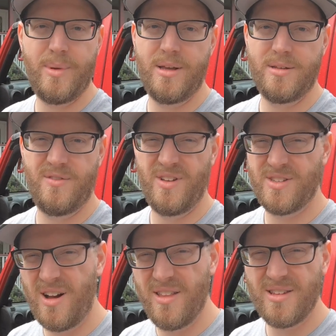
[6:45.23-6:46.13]
because if
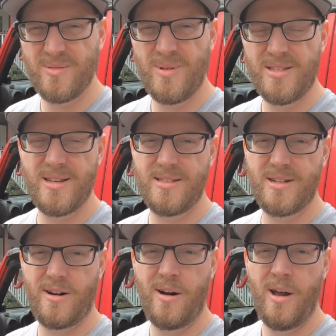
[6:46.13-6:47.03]
it's not the speed
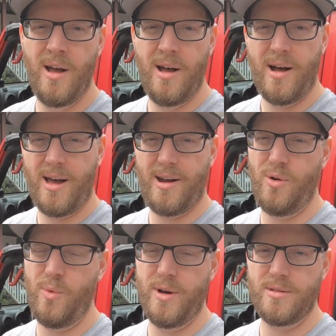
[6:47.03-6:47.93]
sensor, I don't
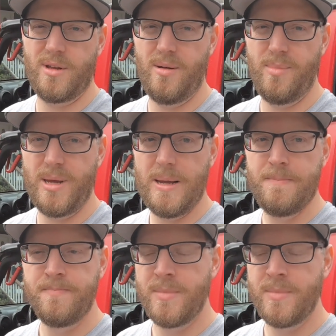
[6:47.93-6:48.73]
know what it's gonna be.